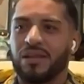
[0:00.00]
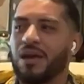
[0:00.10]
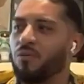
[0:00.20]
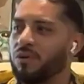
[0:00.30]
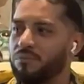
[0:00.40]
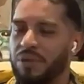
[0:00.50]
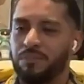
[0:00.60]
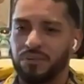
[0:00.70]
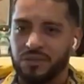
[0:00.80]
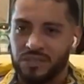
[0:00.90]
and I want
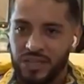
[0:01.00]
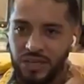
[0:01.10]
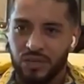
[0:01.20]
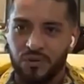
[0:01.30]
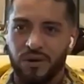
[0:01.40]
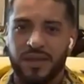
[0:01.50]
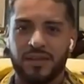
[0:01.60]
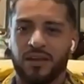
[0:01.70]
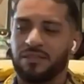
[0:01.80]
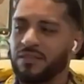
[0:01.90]
people to see you
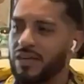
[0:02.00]
and not